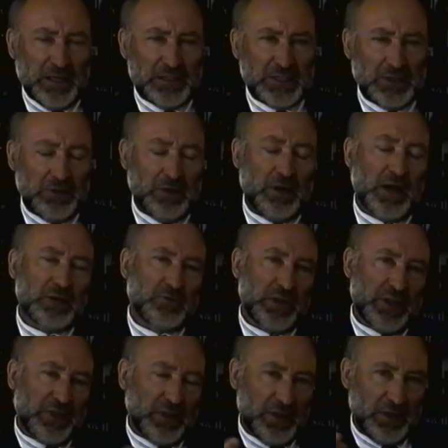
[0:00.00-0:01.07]
So along
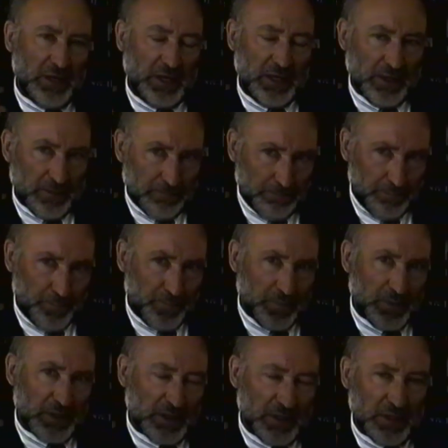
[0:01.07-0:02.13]
with the
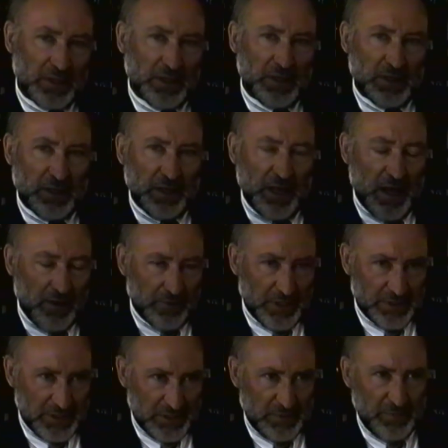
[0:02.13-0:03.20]

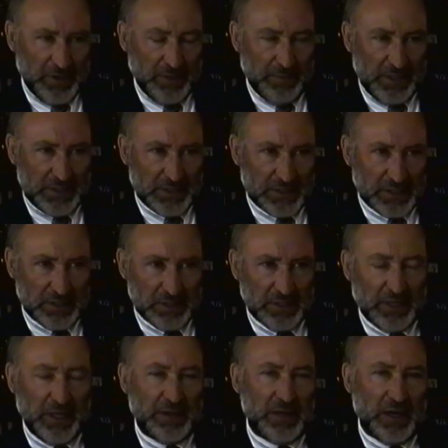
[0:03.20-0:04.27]
Alvarez experiments
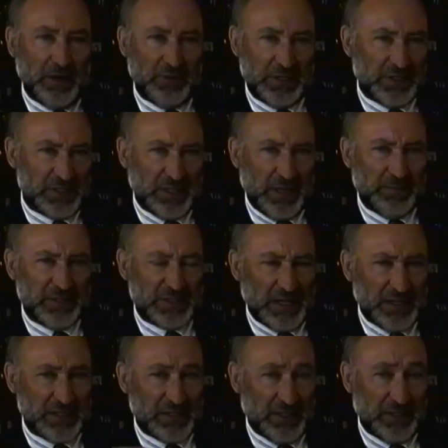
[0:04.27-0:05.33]
and the eyewitness statements,
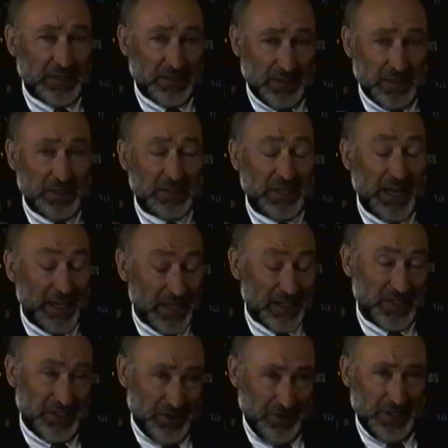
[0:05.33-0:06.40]
I started
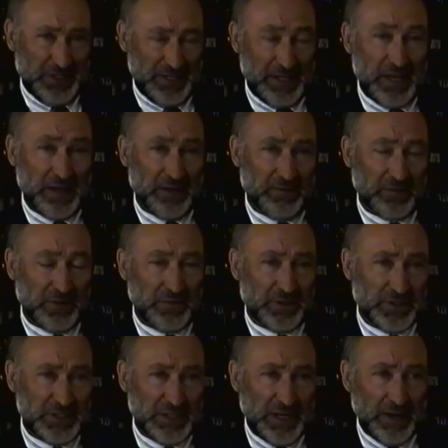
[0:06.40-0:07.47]
taking seriously for the
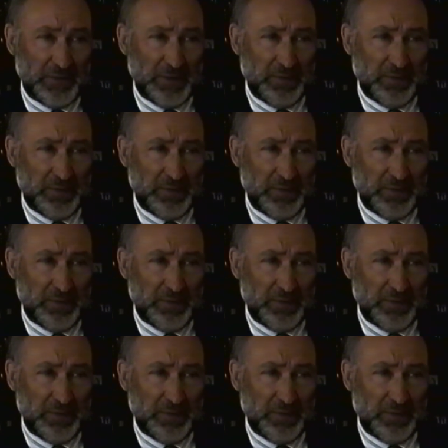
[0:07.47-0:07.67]
first time the